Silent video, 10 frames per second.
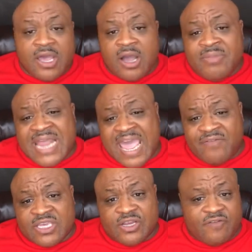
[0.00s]
I'm an
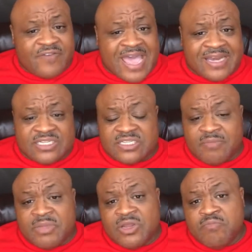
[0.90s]
advocate of finding
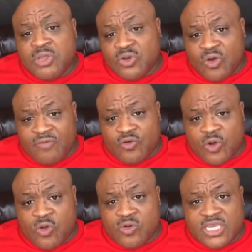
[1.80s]
something in the middle of the
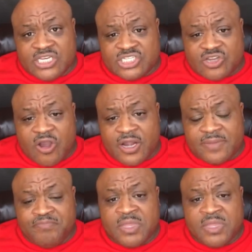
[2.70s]
road, getting started,